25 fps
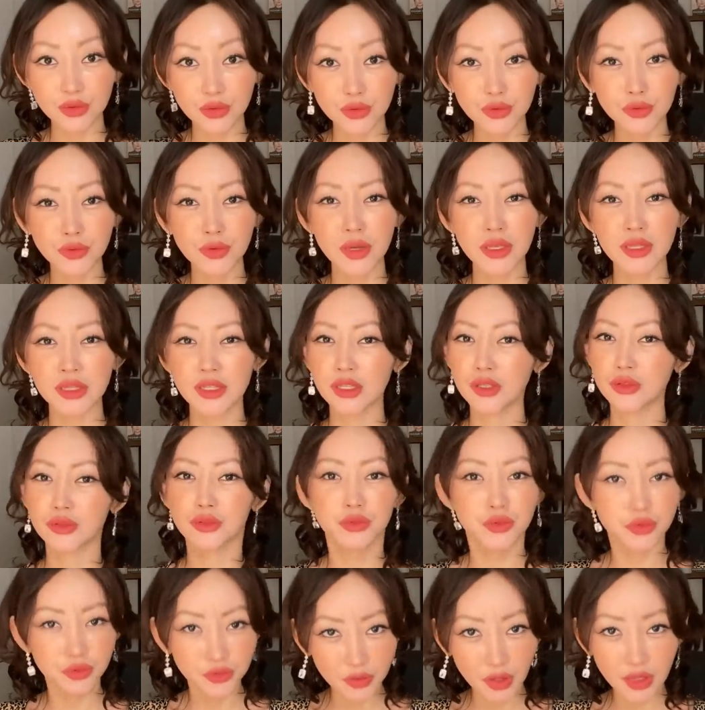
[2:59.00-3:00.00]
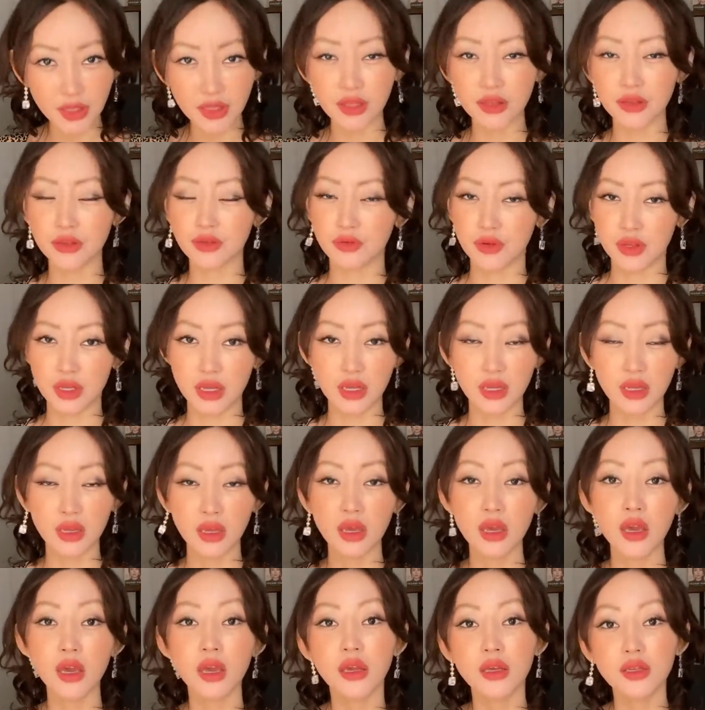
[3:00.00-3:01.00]
to 20 to 23.
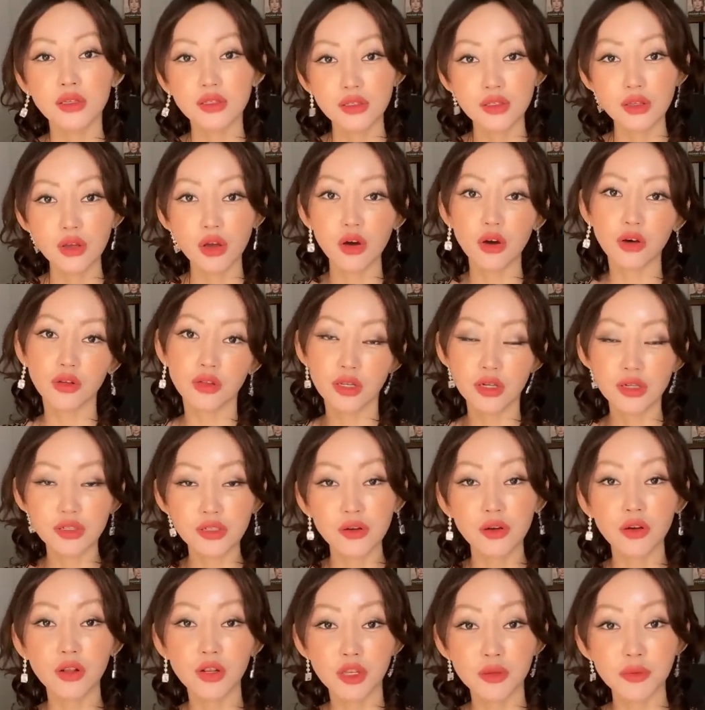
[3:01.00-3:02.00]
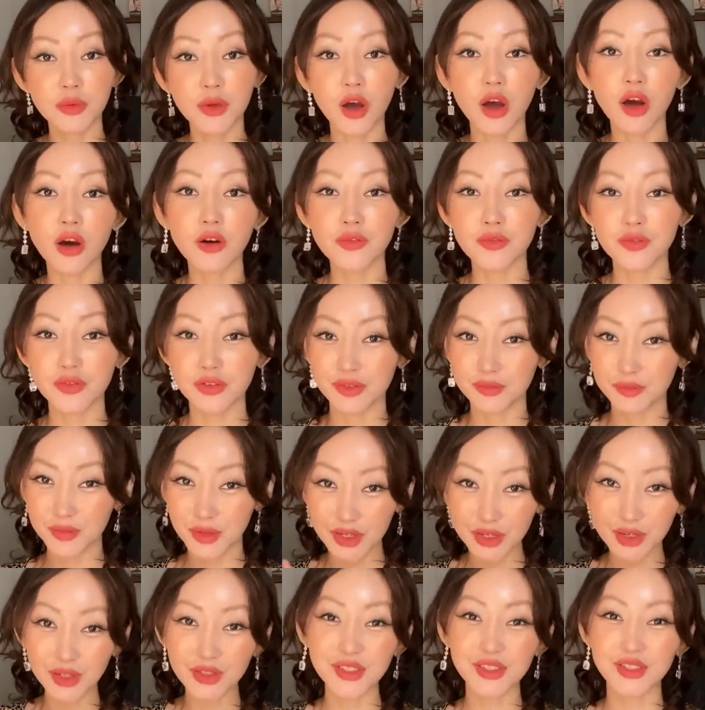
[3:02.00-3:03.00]
So there's a little bit off
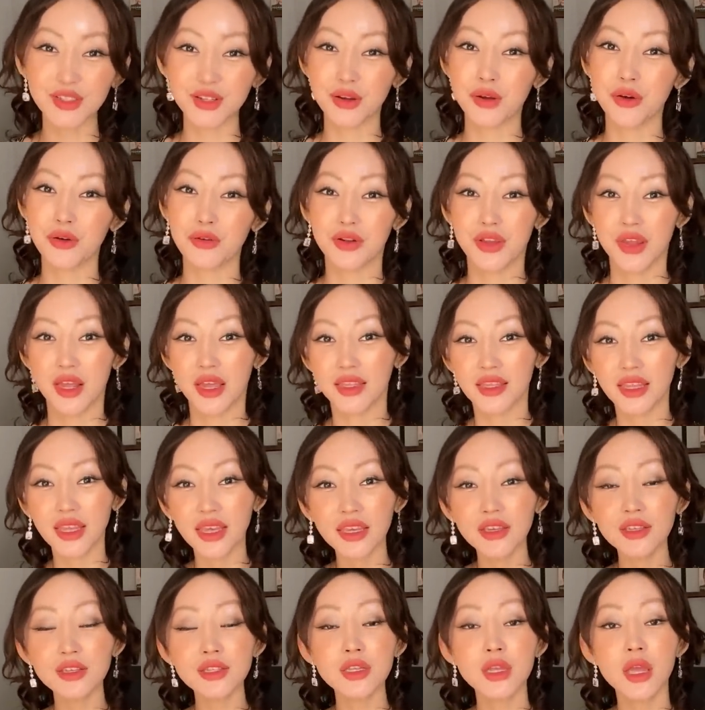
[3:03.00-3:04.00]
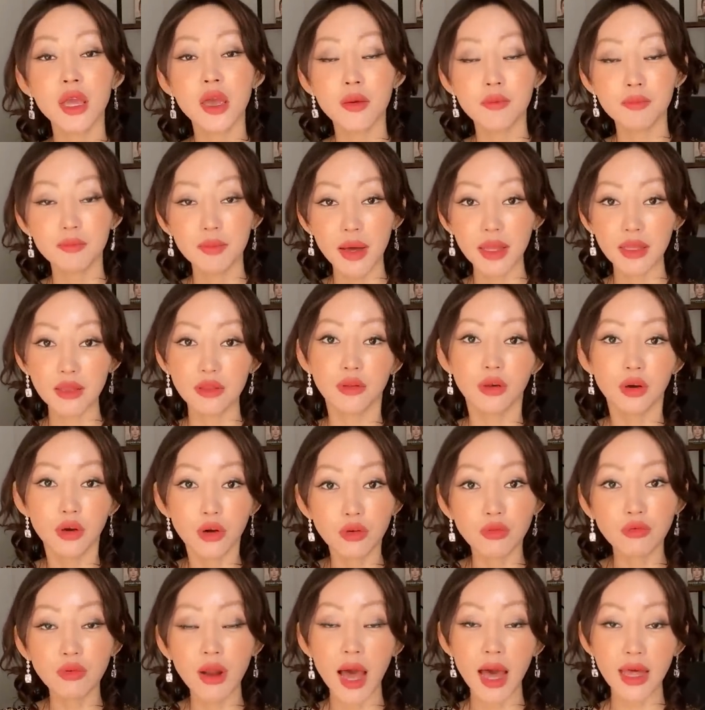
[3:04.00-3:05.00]
because it's a Korean age, but
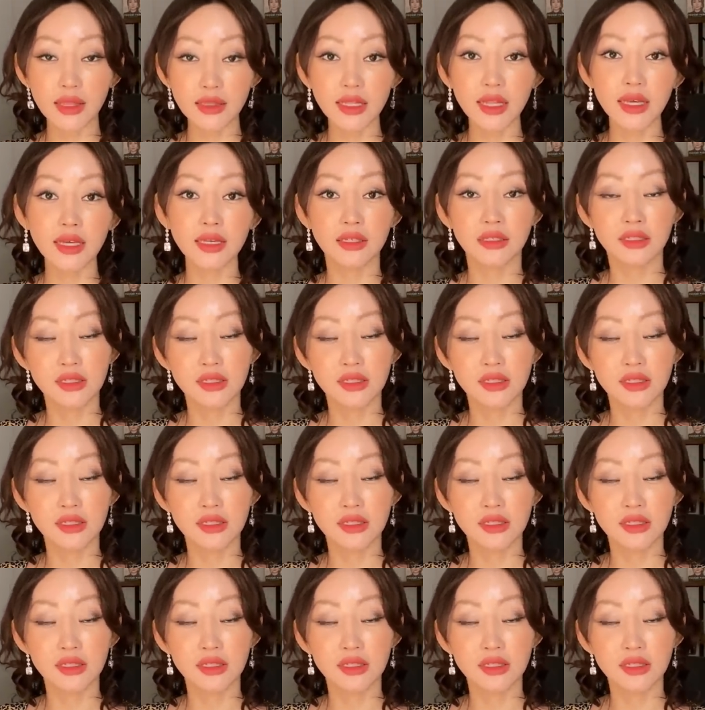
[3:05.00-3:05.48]
around like